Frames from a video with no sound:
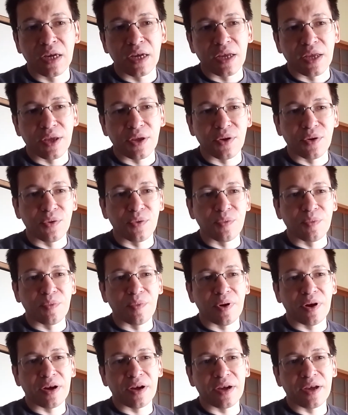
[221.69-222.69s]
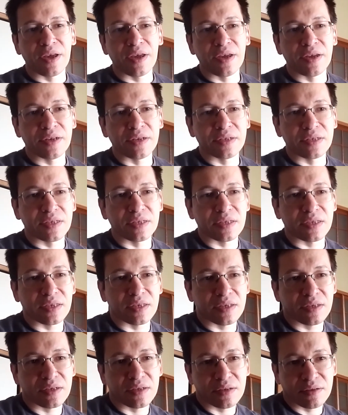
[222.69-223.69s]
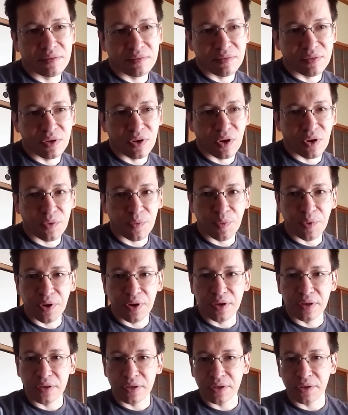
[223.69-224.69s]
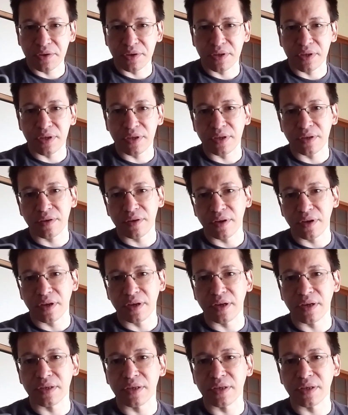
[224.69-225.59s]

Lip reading: you might not be interested in it.